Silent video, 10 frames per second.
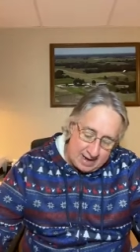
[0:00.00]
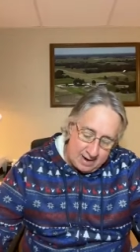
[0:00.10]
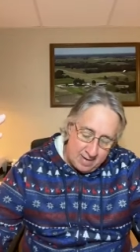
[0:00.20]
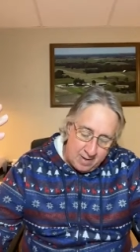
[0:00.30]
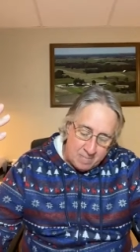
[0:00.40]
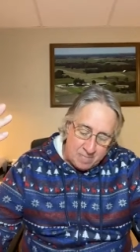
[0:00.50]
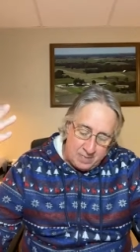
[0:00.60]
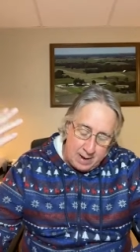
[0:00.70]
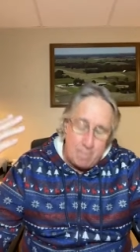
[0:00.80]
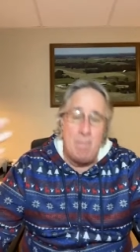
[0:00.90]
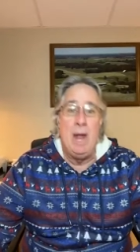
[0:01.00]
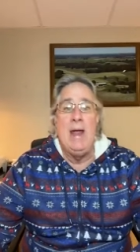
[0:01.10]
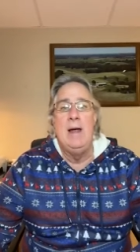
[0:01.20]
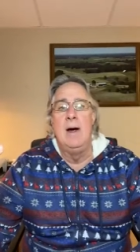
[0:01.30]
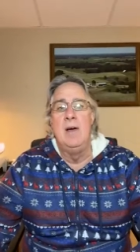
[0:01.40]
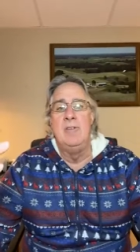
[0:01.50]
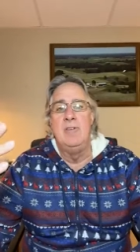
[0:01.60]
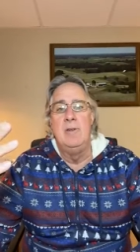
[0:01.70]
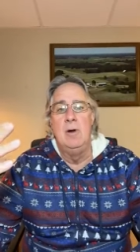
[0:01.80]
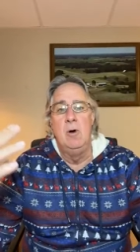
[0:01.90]
that, that make
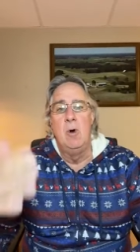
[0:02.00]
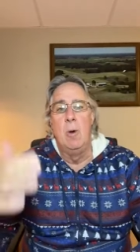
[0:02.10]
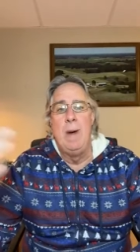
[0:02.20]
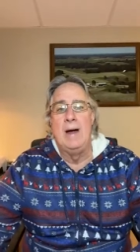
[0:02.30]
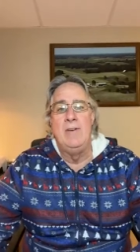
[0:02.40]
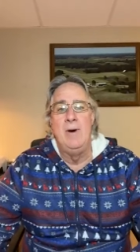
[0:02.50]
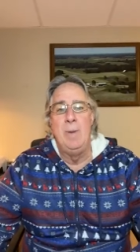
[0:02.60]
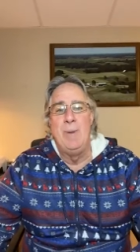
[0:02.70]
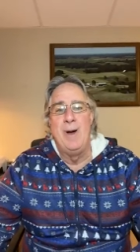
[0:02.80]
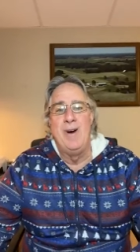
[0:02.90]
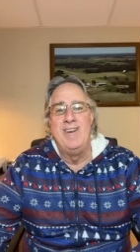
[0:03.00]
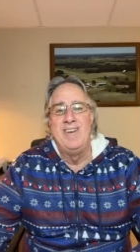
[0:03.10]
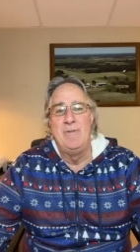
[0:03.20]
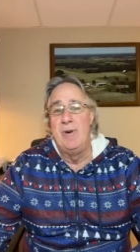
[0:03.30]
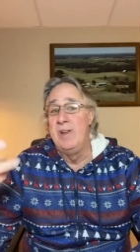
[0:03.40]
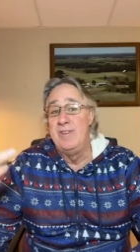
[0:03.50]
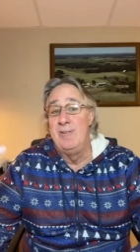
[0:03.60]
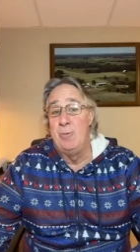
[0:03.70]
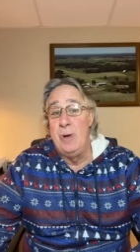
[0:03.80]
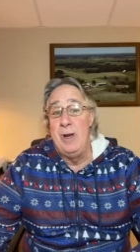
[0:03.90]
us grow bacteria better. For
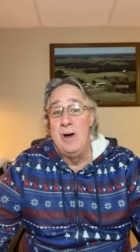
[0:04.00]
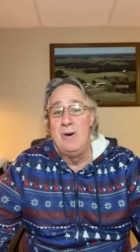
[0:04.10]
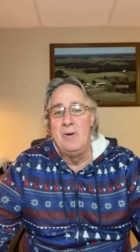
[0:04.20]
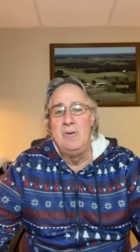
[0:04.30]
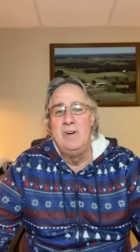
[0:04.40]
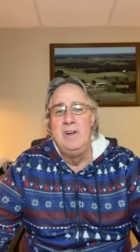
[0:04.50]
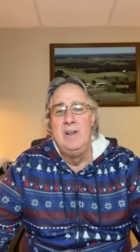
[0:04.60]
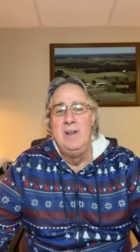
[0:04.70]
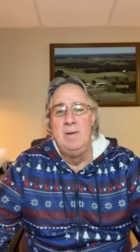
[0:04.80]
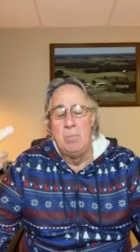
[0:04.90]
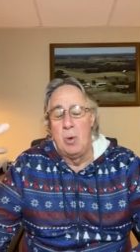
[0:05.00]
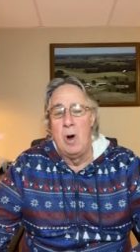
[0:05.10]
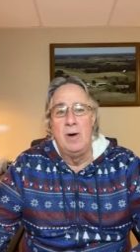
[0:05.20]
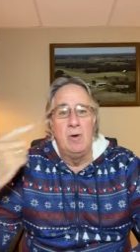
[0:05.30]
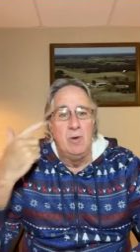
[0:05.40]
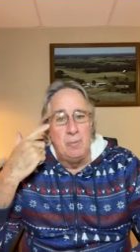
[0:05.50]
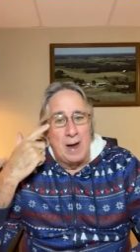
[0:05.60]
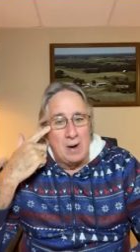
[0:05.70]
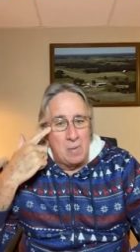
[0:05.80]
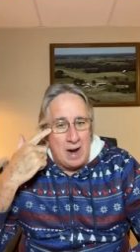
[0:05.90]
instance, we know boron grows
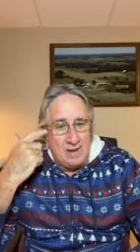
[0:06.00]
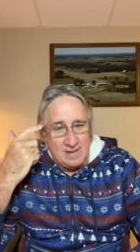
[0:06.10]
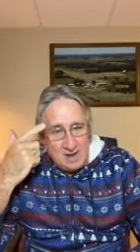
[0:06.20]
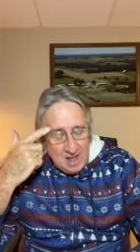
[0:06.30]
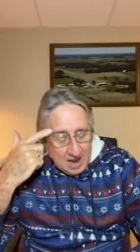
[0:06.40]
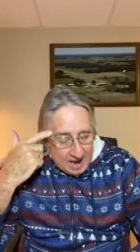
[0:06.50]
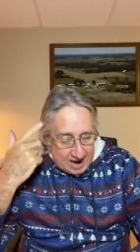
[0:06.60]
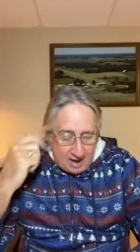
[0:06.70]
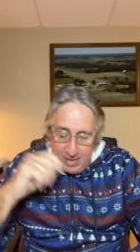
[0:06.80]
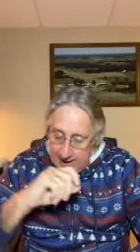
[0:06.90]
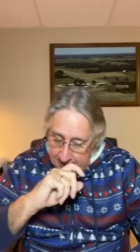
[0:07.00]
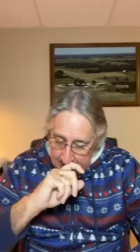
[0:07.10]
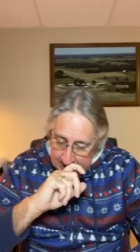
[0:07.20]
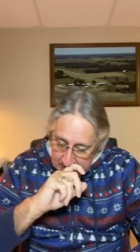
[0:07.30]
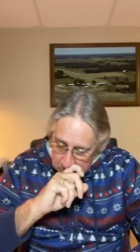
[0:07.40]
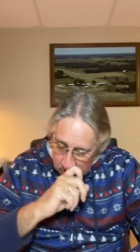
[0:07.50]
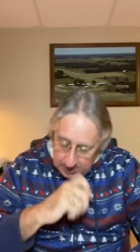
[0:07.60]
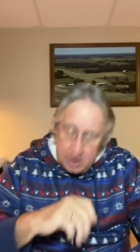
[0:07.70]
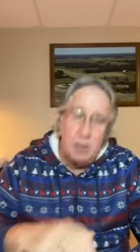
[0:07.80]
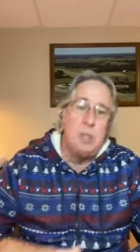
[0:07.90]
mycorrhiza. And I think in the next
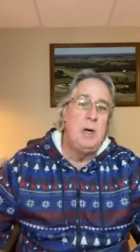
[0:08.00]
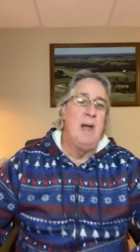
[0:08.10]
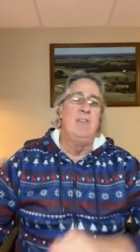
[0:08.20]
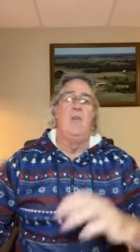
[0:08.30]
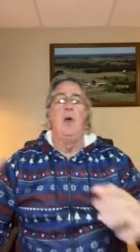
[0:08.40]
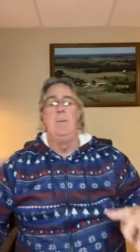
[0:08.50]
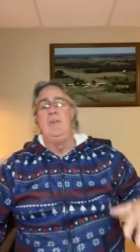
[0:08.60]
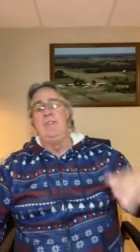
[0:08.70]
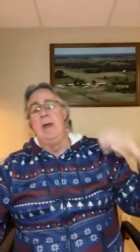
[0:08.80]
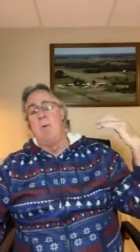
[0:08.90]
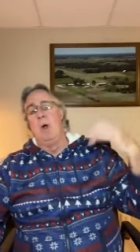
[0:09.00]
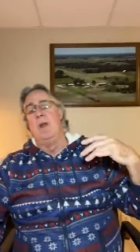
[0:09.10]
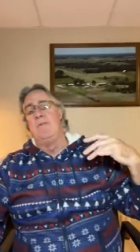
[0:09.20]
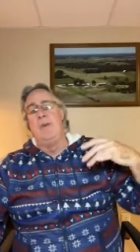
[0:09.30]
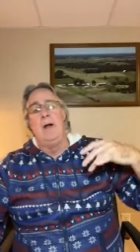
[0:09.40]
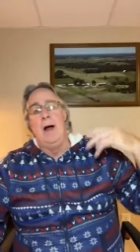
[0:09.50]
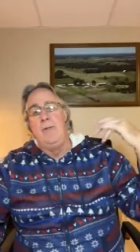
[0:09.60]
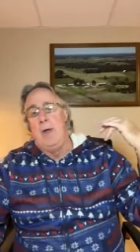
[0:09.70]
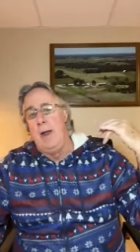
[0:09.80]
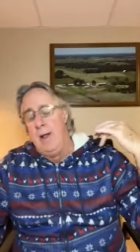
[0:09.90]
20 years, you guys have heard me say, we're going to figure
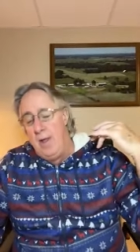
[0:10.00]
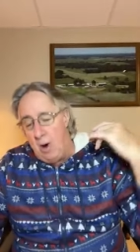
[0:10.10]
out that